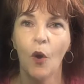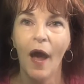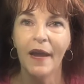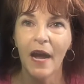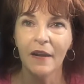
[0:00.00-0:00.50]

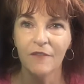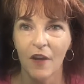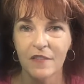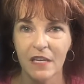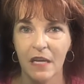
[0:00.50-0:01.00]
I got
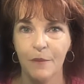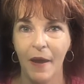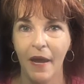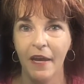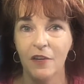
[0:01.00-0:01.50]
involved in
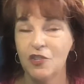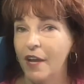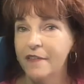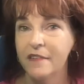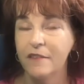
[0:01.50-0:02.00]
eBay
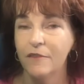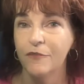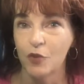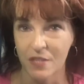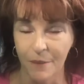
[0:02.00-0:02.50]
just
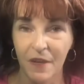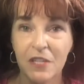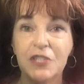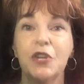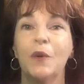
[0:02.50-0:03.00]
for something
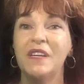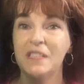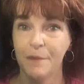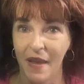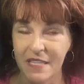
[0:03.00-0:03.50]
to do and
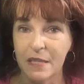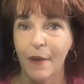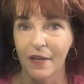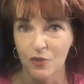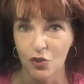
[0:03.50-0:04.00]
to make some
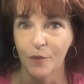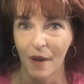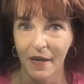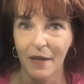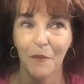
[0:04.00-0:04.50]
extra
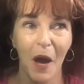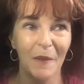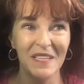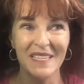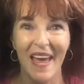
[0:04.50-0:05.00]
money.
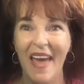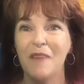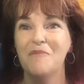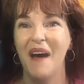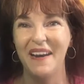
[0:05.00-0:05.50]
Mama's
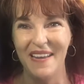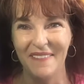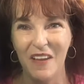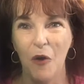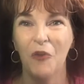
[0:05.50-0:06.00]
egg money.
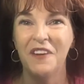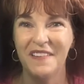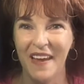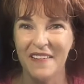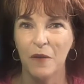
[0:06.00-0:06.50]
In the olden
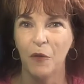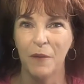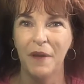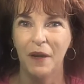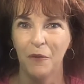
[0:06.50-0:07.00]
days, it would
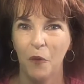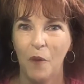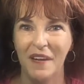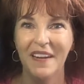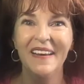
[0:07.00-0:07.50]
have been a
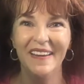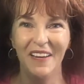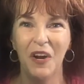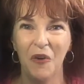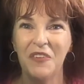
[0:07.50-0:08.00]
woman,
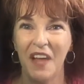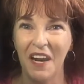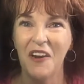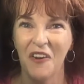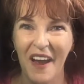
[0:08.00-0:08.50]

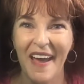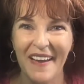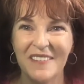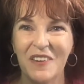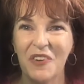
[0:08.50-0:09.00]
selling her
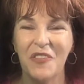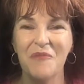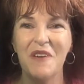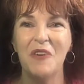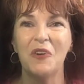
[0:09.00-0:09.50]
eggs or the
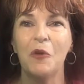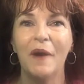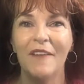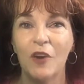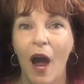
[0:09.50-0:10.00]
milk or whatever.